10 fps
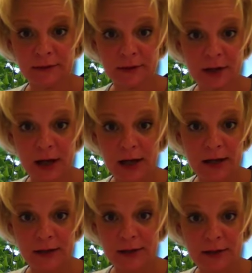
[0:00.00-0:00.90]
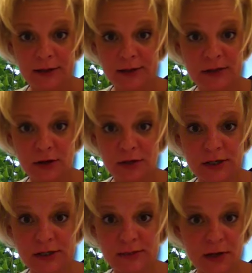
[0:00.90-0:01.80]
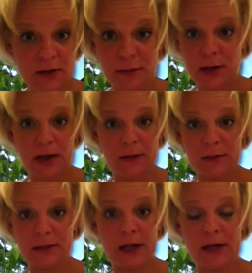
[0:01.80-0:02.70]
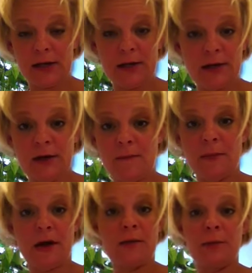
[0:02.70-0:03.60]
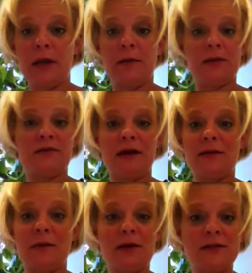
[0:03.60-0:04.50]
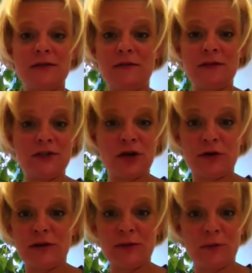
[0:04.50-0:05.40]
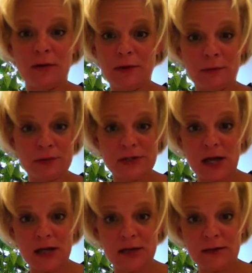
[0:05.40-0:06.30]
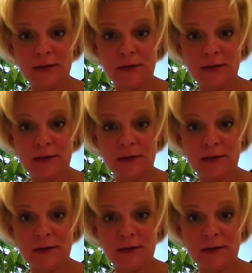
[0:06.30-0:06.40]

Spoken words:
Okay? At the Tonys. I'm not complaining about that. I'm not complaining about the fact that I'm on a TV show and they didn't want me to present.